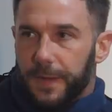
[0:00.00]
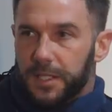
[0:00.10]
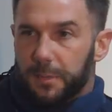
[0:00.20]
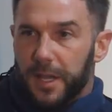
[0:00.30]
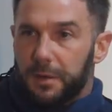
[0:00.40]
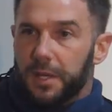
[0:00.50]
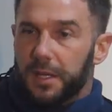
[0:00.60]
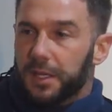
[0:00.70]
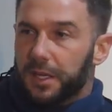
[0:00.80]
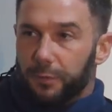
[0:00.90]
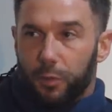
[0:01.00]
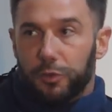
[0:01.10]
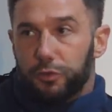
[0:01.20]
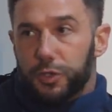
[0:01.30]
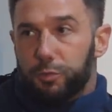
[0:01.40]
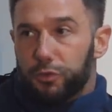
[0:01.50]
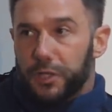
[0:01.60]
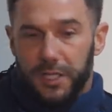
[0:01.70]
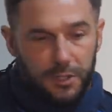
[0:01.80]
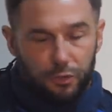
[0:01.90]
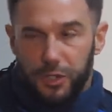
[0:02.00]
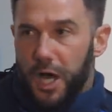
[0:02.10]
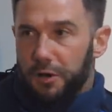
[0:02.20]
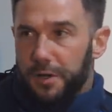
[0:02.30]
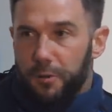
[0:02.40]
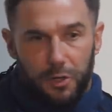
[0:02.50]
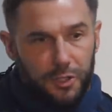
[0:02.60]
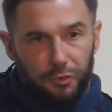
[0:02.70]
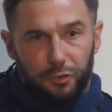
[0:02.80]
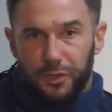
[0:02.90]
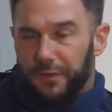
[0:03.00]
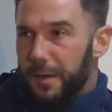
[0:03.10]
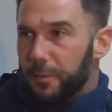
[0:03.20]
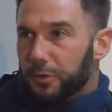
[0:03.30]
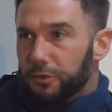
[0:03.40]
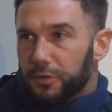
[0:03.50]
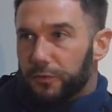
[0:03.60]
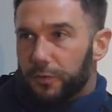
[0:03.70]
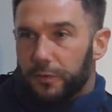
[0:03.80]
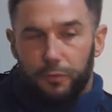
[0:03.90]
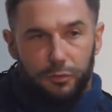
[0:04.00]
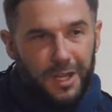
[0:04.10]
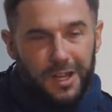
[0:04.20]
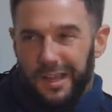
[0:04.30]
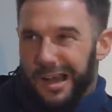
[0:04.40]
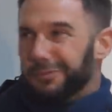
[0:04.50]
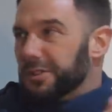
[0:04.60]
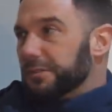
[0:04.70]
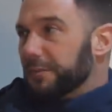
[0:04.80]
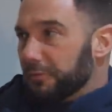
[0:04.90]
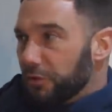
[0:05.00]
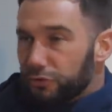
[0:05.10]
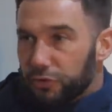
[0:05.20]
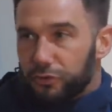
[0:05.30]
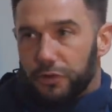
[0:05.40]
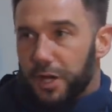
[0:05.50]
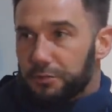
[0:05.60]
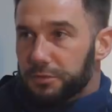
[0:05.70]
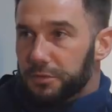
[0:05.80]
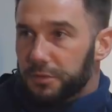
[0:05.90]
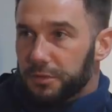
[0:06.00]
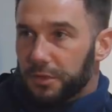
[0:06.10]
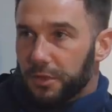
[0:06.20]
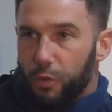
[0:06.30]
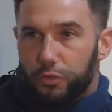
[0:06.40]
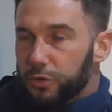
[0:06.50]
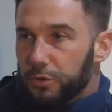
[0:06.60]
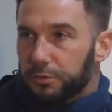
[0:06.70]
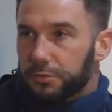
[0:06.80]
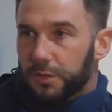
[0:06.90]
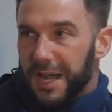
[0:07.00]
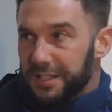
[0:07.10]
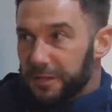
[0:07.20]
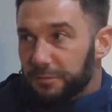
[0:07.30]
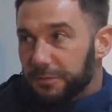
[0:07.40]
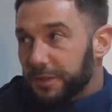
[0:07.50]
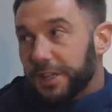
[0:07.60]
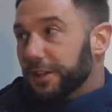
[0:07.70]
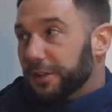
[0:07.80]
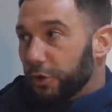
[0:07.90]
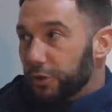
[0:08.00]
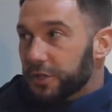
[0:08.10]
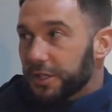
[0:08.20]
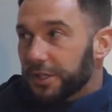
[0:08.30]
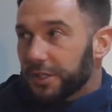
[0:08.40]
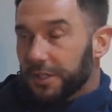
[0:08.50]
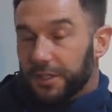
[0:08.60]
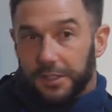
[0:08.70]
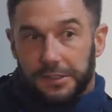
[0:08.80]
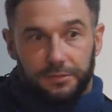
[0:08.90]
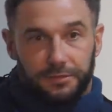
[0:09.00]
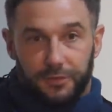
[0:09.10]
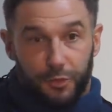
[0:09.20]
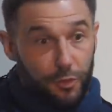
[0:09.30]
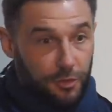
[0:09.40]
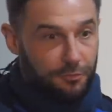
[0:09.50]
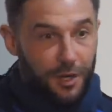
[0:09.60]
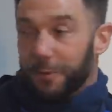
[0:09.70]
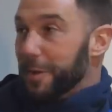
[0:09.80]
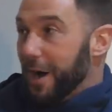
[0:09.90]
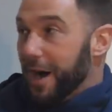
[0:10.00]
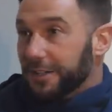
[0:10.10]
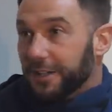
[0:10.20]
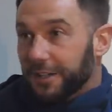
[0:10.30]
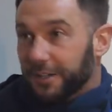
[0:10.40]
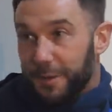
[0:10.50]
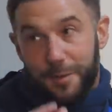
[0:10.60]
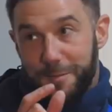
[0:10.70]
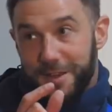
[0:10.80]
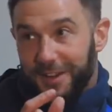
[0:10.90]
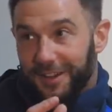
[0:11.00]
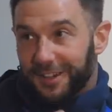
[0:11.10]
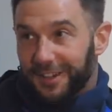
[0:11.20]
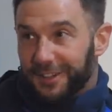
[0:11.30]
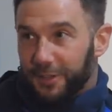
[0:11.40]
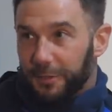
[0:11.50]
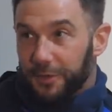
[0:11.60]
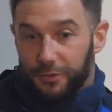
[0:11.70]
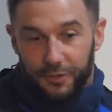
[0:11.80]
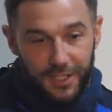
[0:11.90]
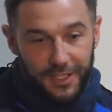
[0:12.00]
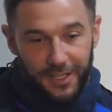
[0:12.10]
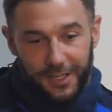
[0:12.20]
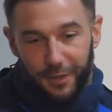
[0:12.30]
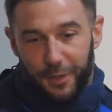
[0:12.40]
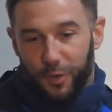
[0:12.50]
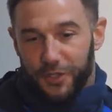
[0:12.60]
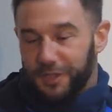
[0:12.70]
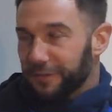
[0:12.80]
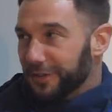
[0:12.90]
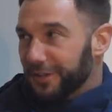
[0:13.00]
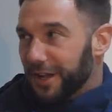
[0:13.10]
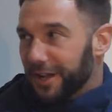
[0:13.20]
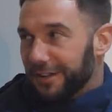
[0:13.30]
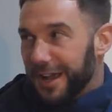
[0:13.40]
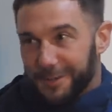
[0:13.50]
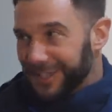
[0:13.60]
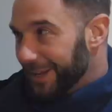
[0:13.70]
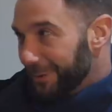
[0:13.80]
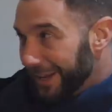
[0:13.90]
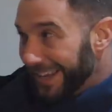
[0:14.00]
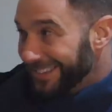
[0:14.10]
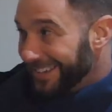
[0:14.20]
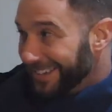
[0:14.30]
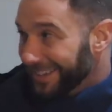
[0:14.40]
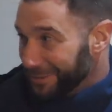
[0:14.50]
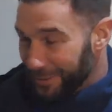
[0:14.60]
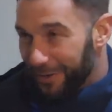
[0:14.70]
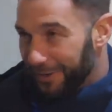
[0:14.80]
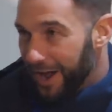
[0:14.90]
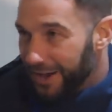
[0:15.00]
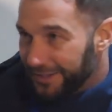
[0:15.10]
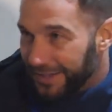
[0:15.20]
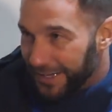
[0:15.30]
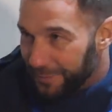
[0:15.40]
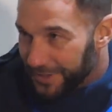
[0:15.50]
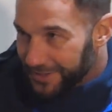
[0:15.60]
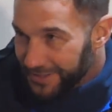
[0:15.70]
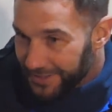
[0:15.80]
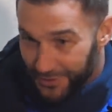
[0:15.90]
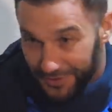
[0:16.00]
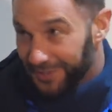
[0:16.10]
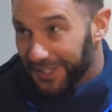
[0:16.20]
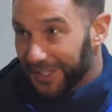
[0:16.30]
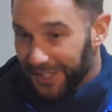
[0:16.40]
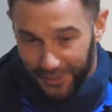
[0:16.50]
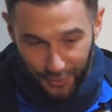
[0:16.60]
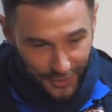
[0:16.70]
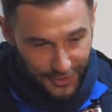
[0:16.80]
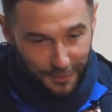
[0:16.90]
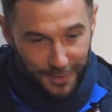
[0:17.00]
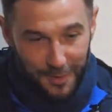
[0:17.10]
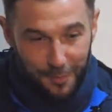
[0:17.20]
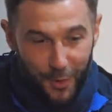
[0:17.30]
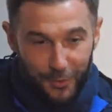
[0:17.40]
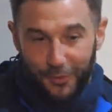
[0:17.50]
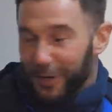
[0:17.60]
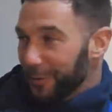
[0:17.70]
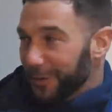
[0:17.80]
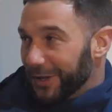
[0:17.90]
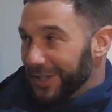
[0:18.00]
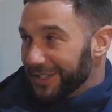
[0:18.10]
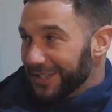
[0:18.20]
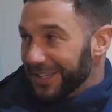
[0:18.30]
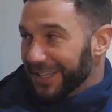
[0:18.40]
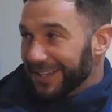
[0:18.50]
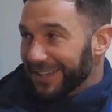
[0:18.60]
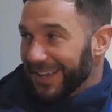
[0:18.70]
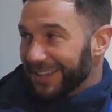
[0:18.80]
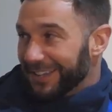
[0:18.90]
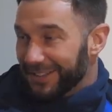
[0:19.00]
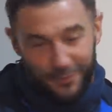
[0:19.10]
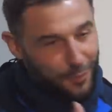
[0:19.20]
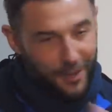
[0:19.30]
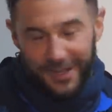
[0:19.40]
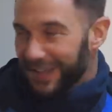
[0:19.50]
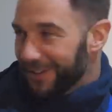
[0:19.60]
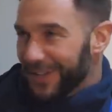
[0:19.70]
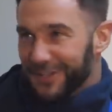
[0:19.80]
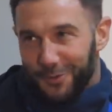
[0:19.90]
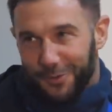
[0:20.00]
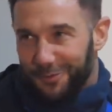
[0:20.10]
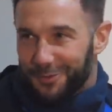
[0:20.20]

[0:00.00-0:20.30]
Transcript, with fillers: He said, by the way, if you want to lose the sports science, lose the heart rate monitors and lose the football and lose the 4v4s, I'll just run you around the hills. Old school. Ask him. Again, like Coist it. You're like, go out, you run a wee bit harder, a wee bit more. Do you know what I mean? So instead of getting like 170 on your heart rate, I was getting to 180. Put having a heart attack at pre-season, just and I used to sit with a wee pod, know how it when it gets to the green and the red. Yeah. You weren't in that red zone.